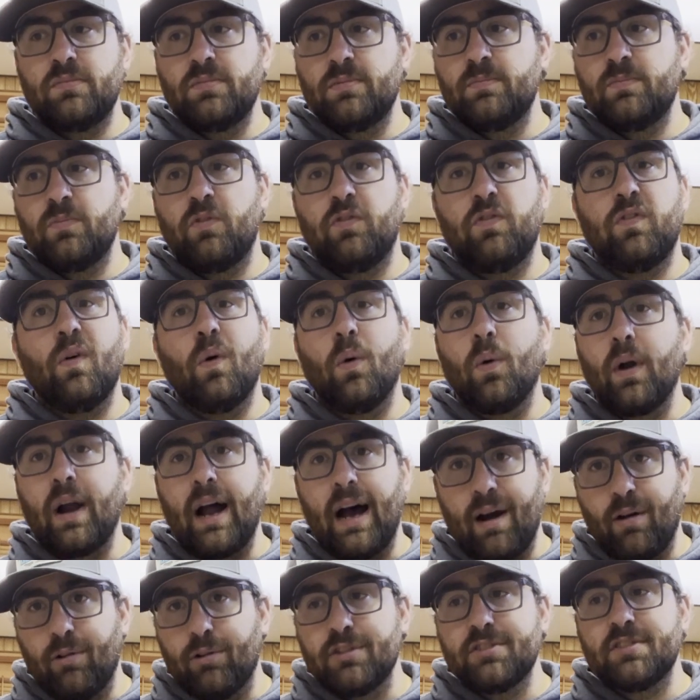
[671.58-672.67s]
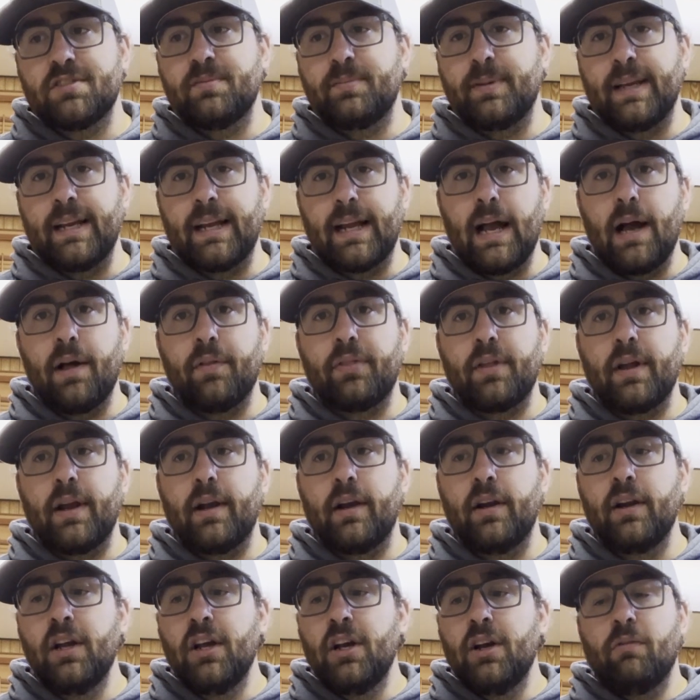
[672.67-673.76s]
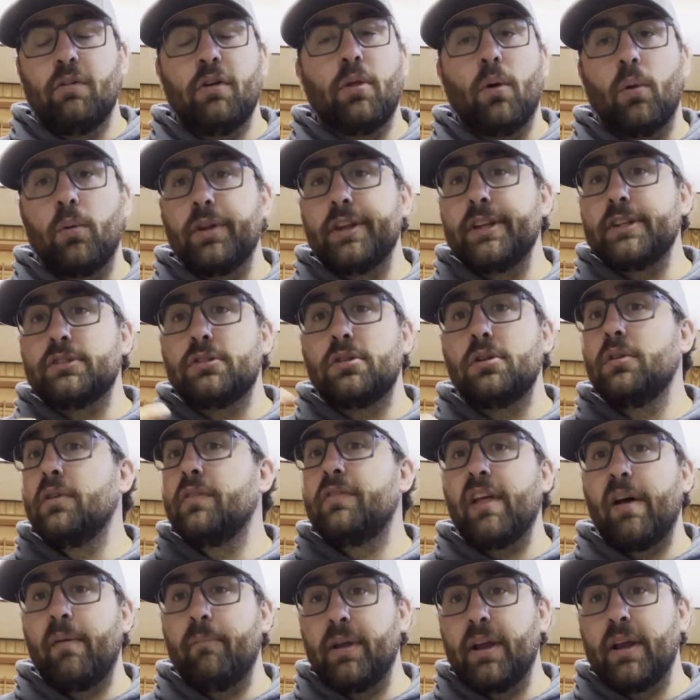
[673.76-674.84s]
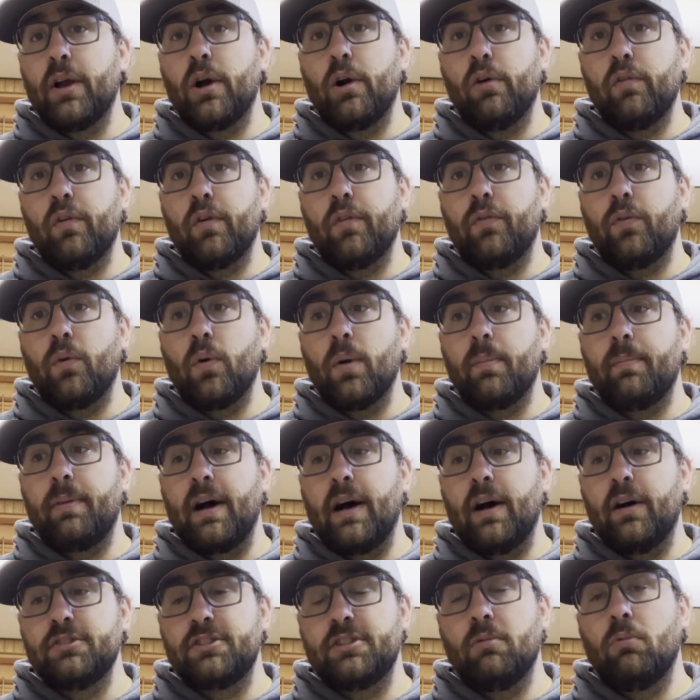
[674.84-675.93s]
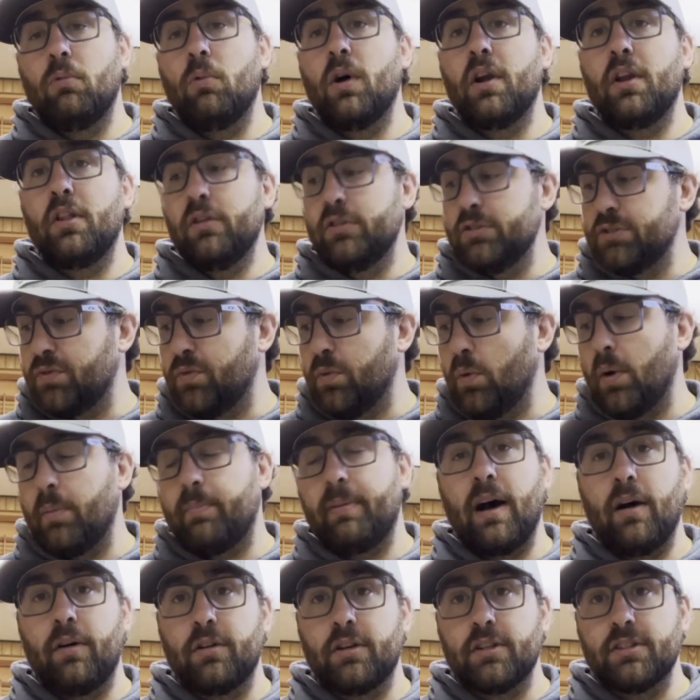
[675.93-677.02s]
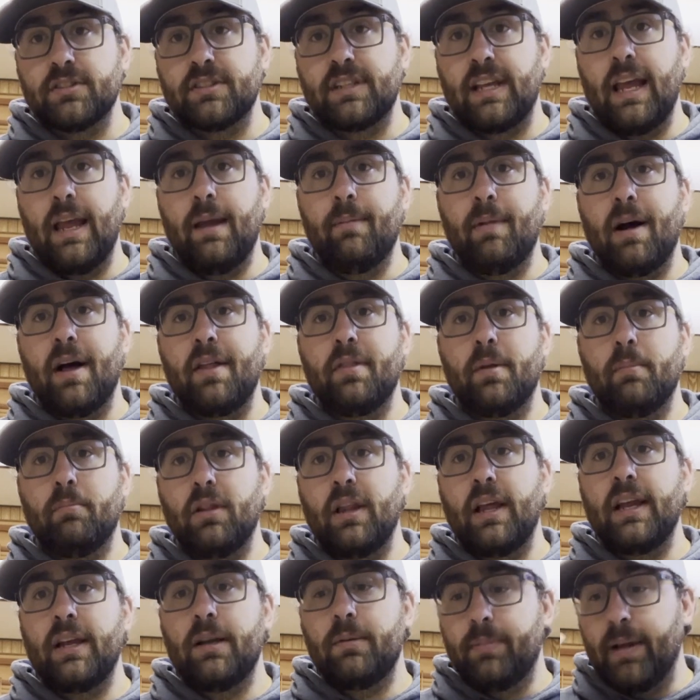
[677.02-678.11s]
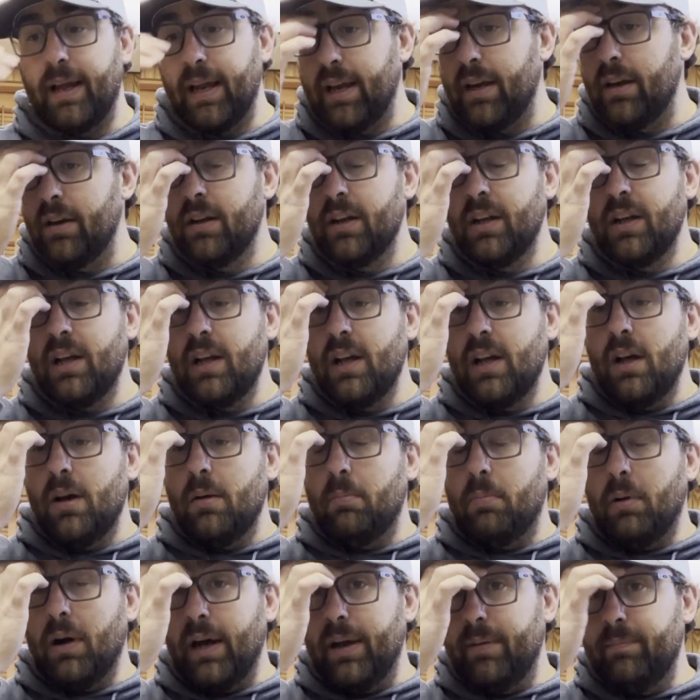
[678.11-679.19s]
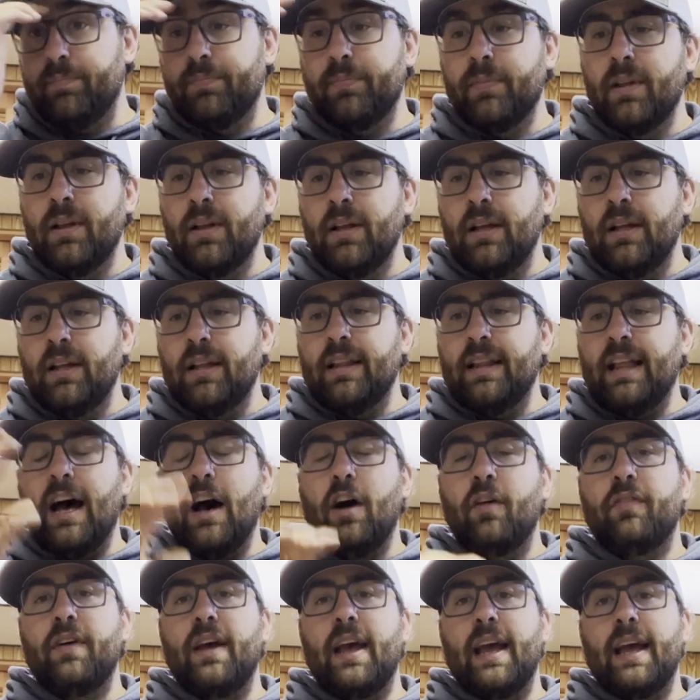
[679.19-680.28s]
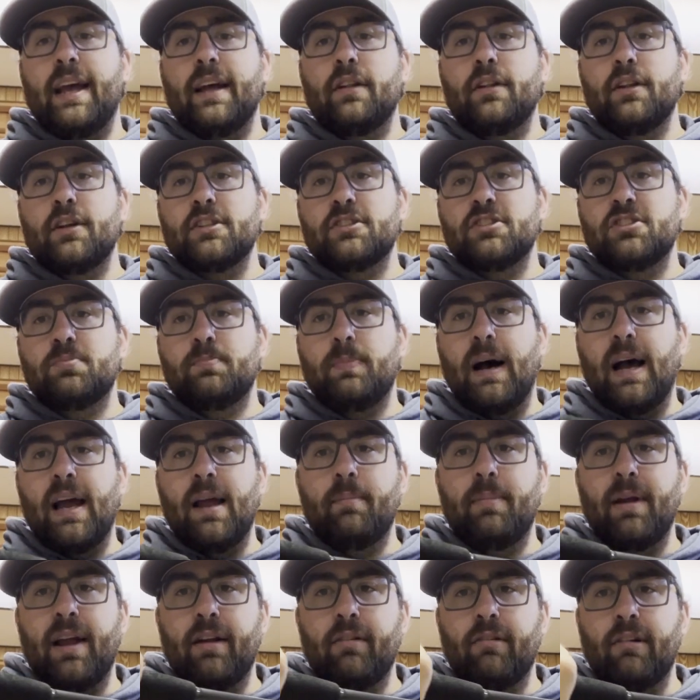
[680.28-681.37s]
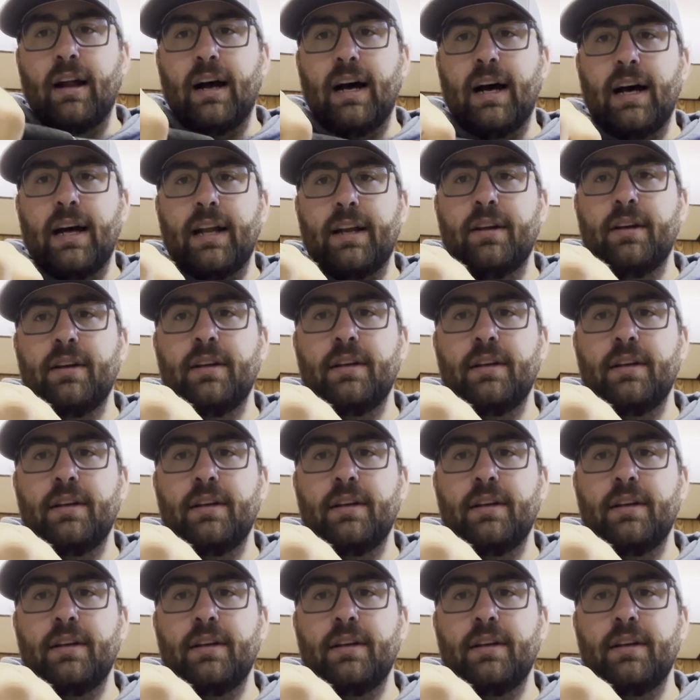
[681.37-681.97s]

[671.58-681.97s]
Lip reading: 4 hours of being out there, with only 2 of them being over 4 pounds. And one of those 4-pounders came on the blade bait. But Alpha Angler spy bait rod